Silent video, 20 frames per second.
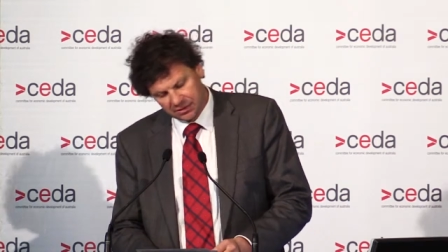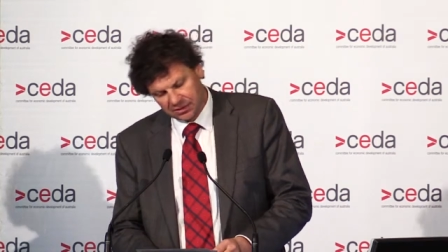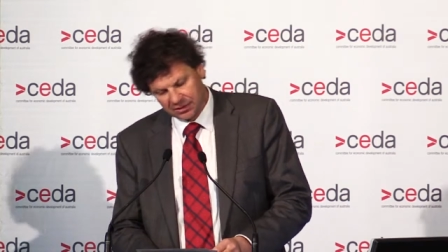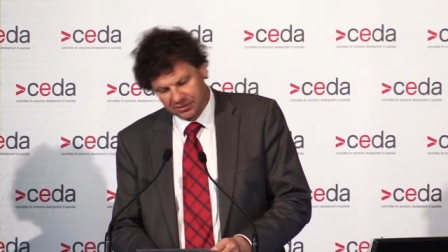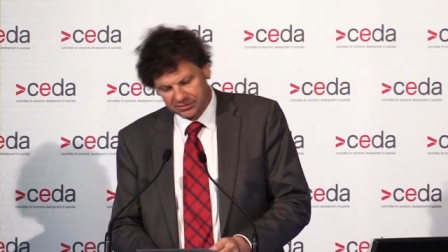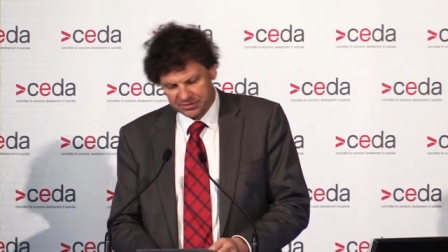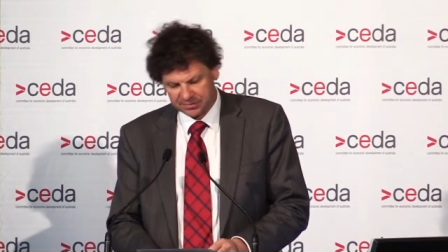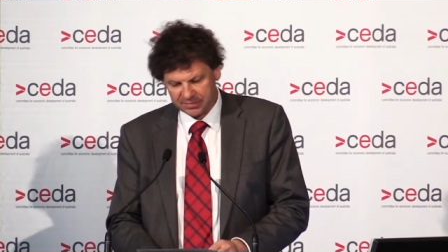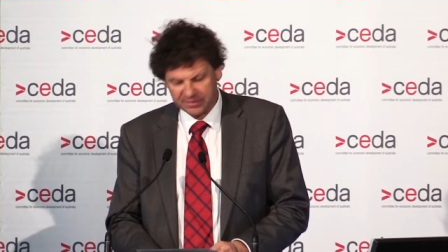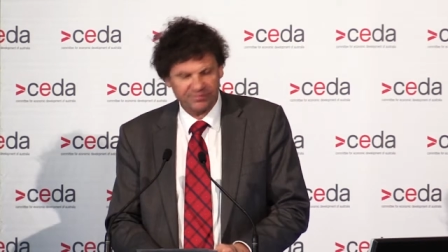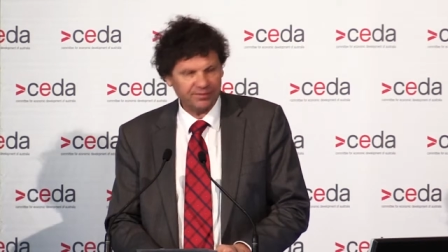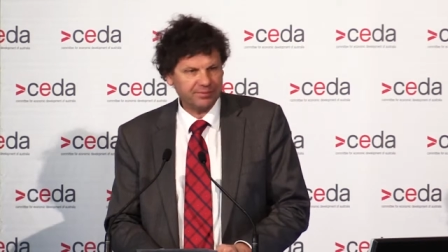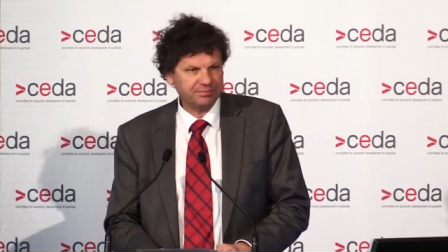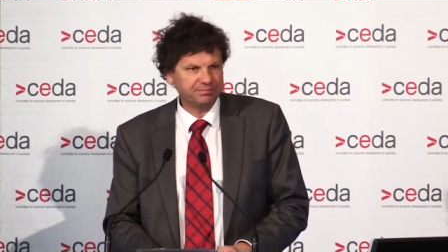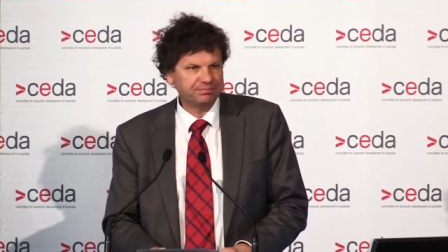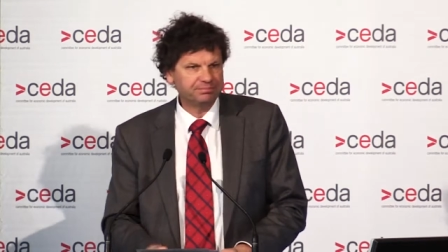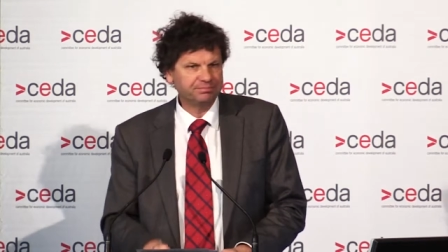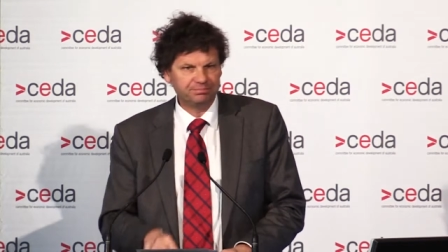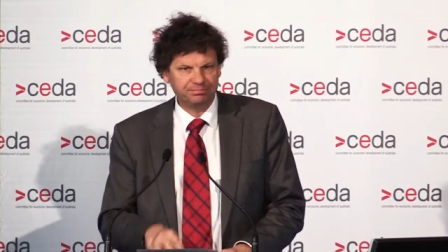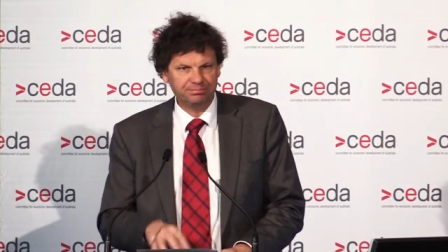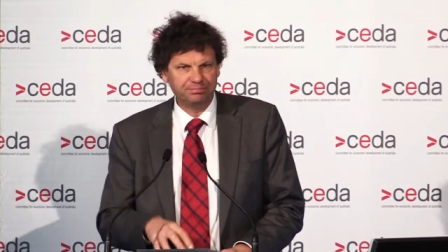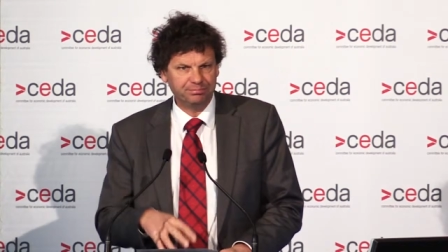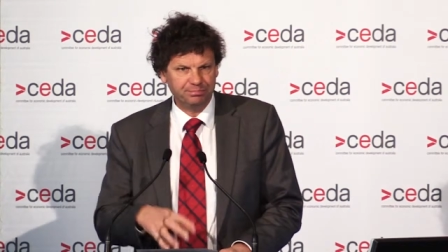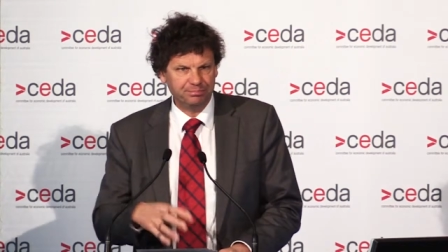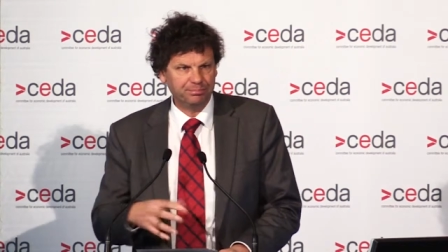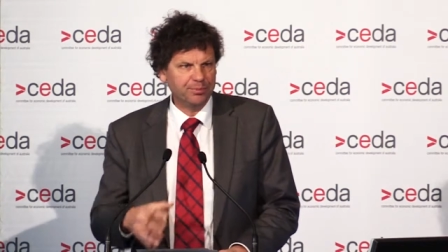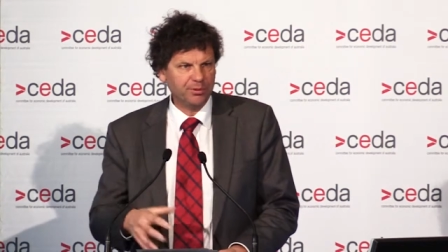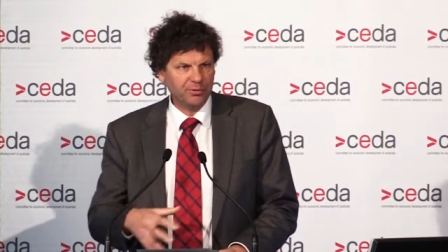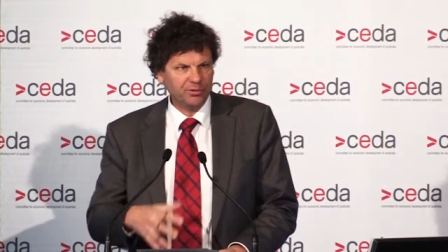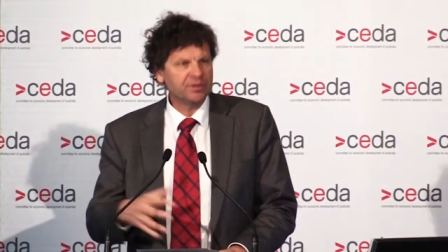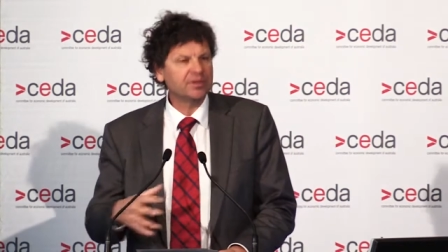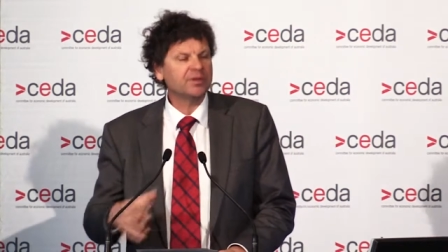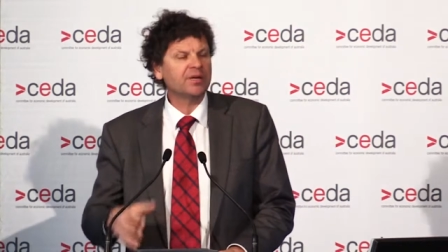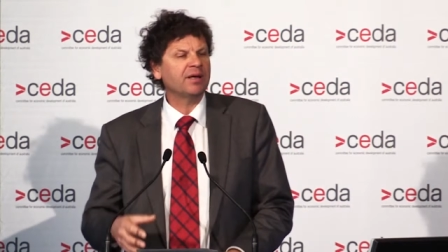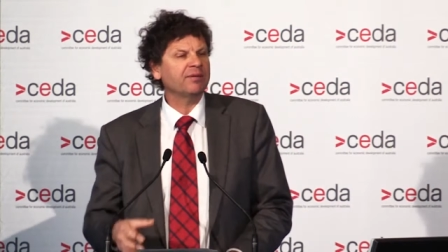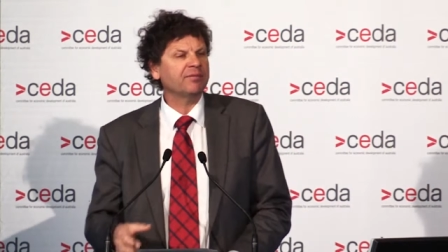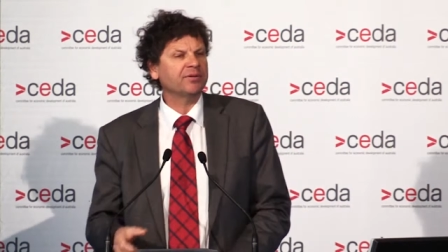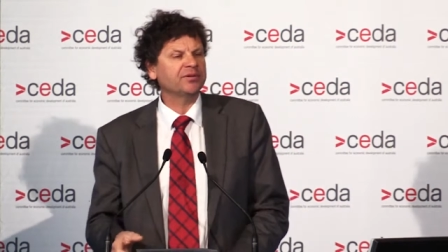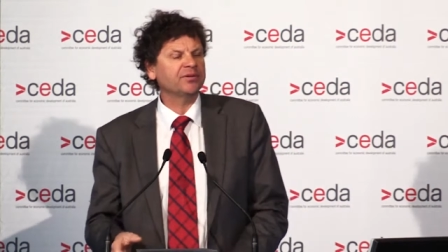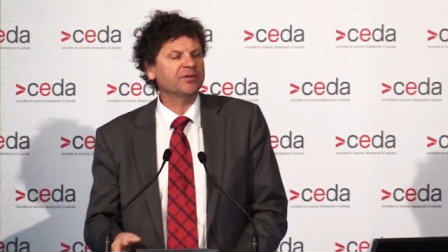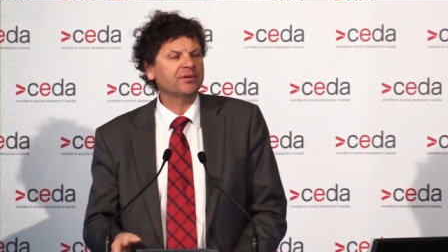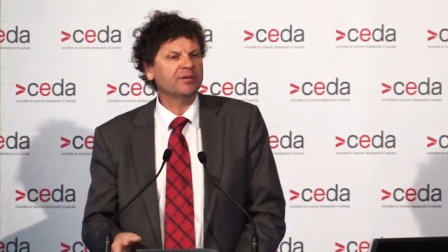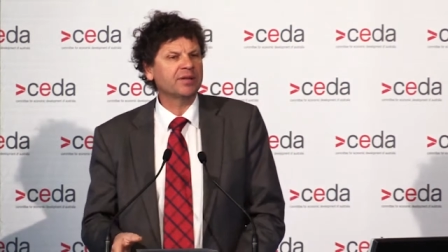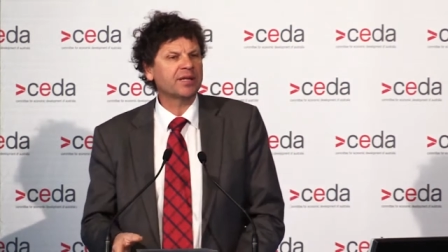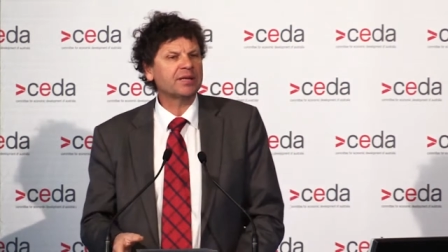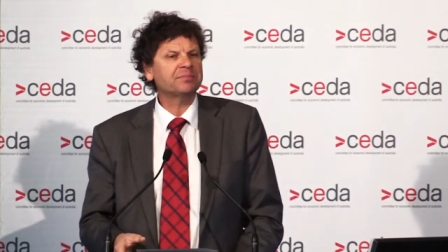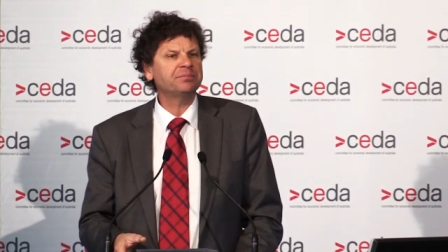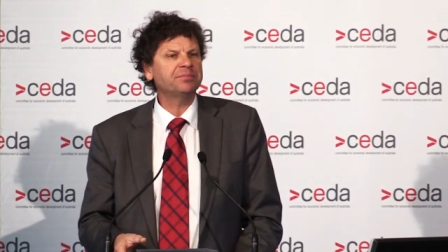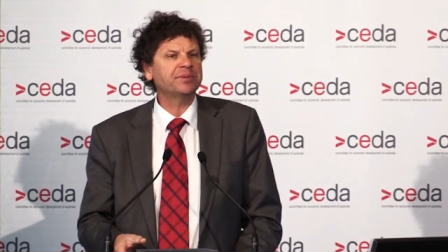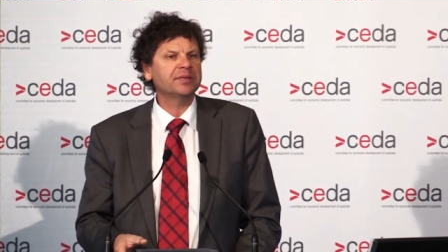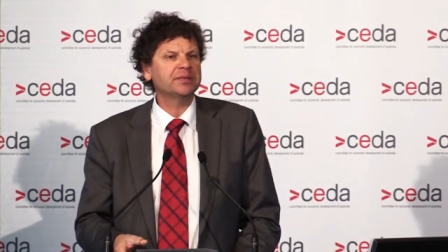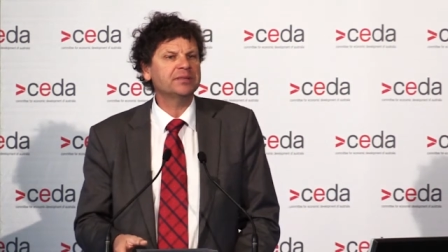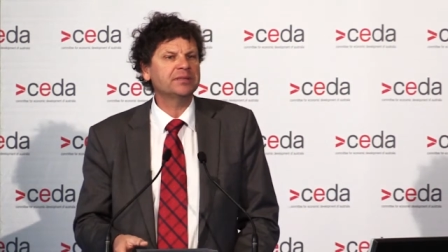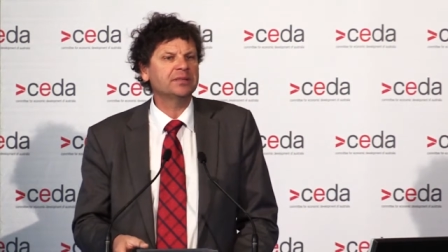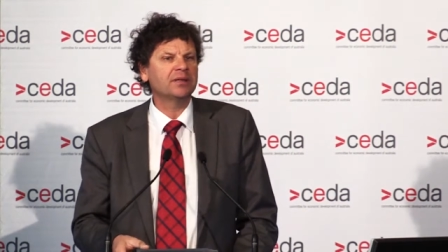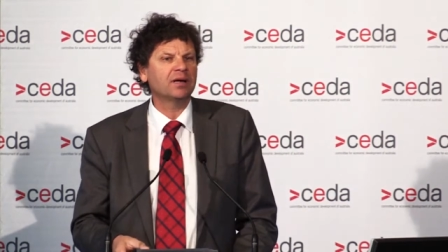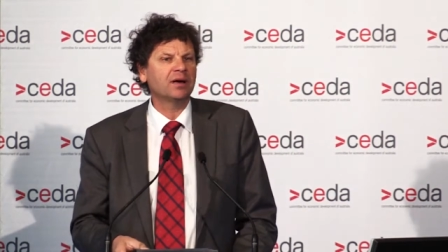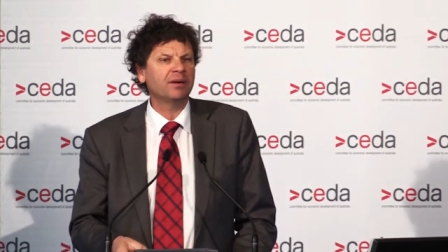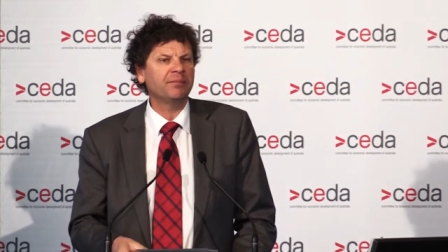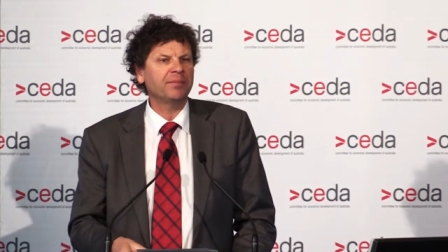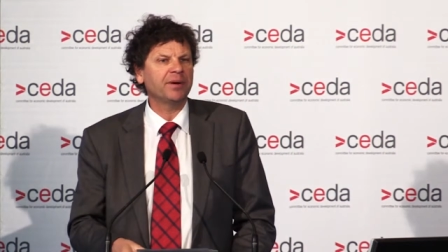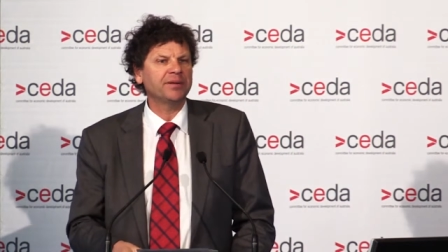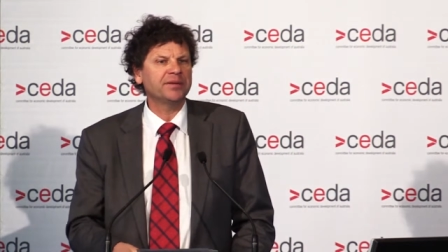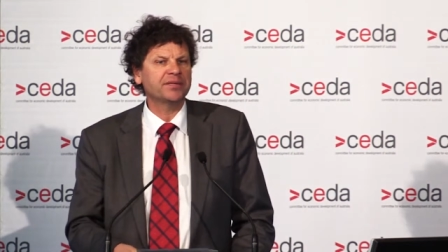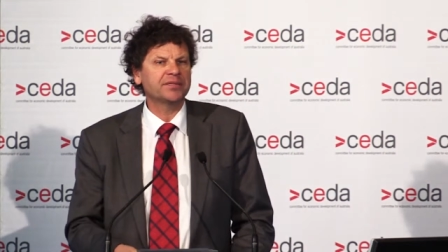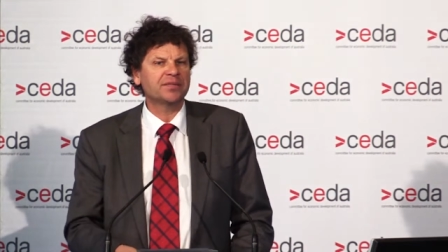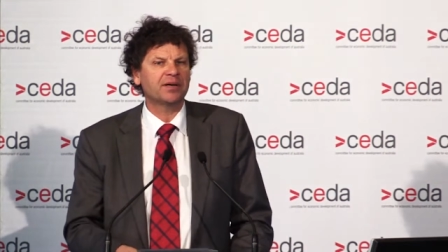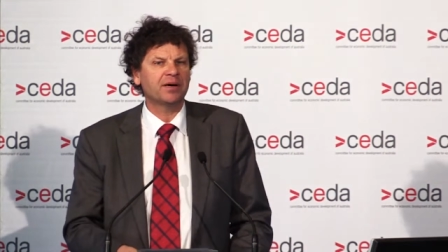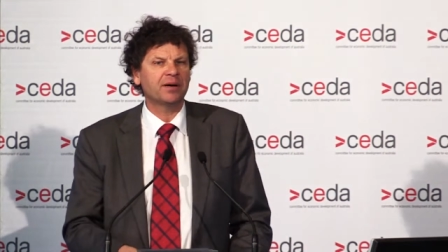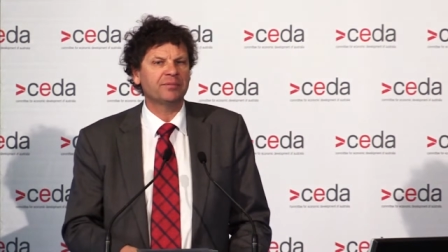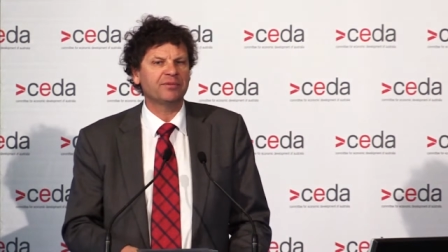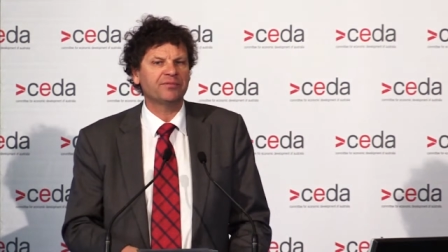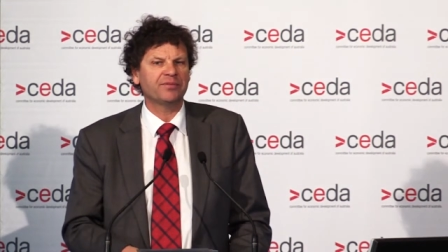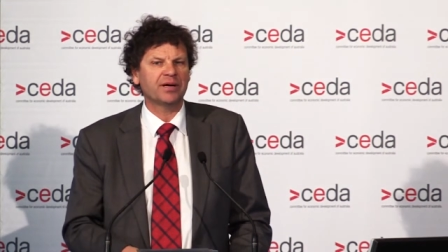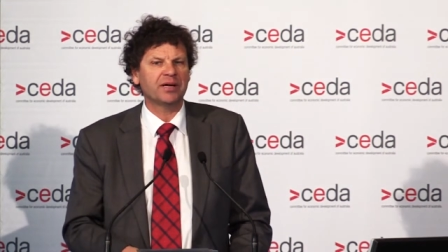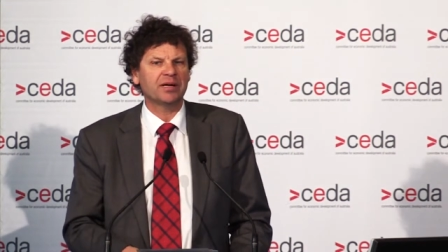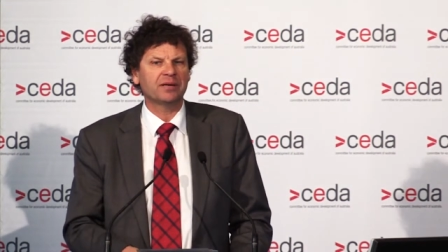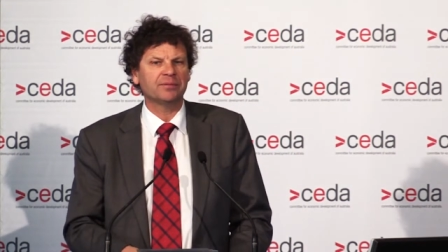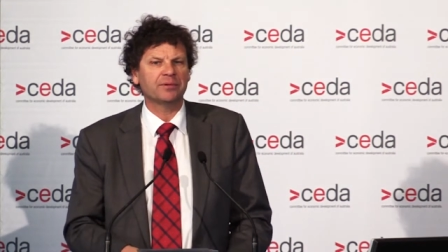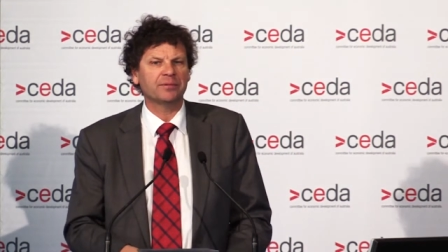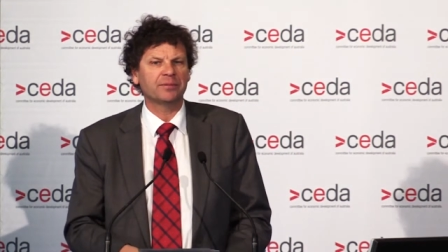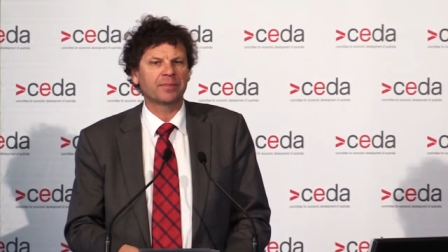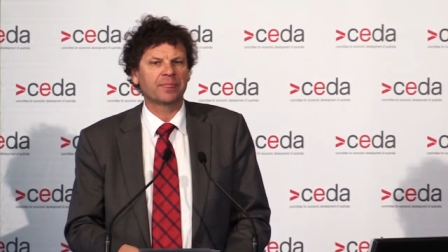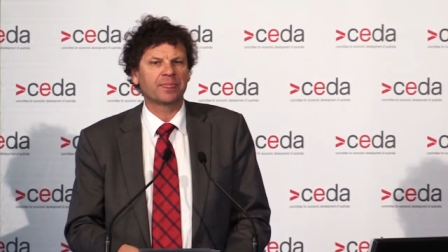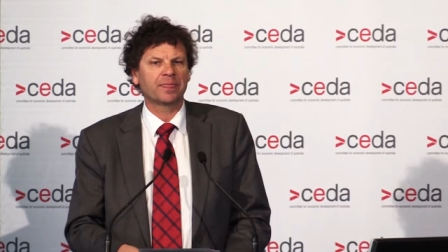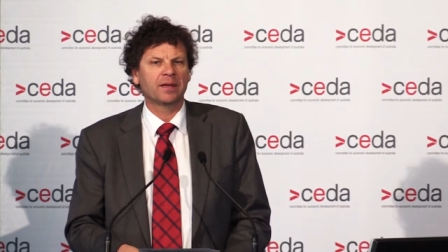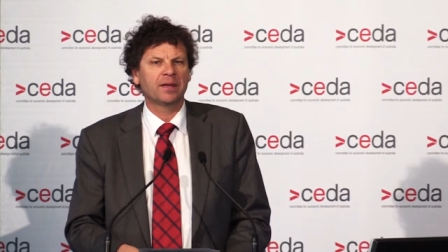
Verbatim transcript: It was a bit of a burden having to do that, but I made the time available.